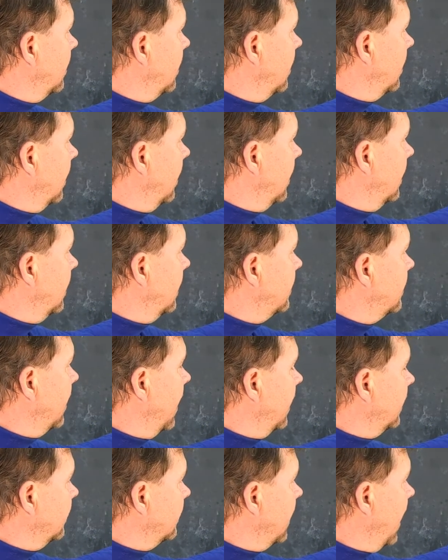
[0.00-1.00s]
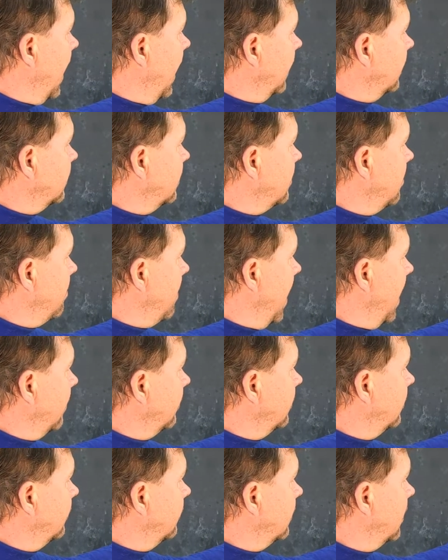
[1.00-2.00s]
And it takes X amount
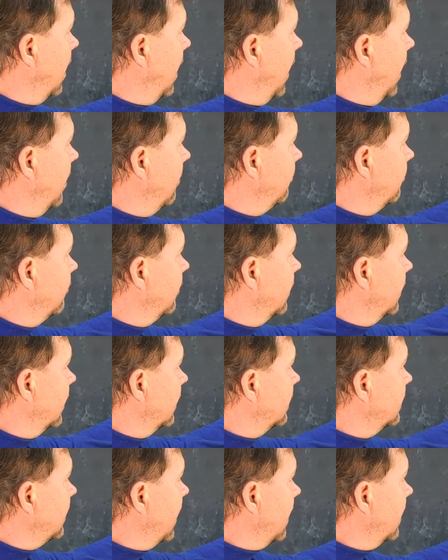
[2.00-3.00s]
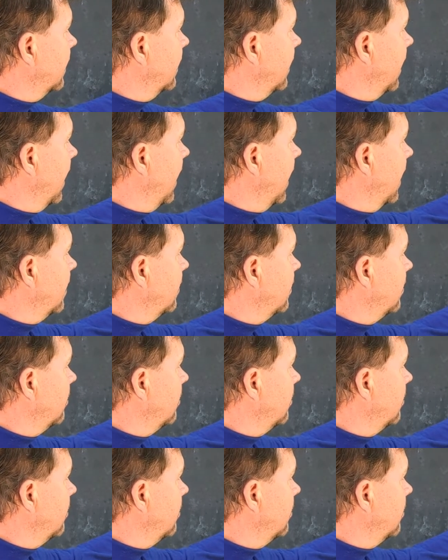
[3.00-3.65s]
of time for the second hand to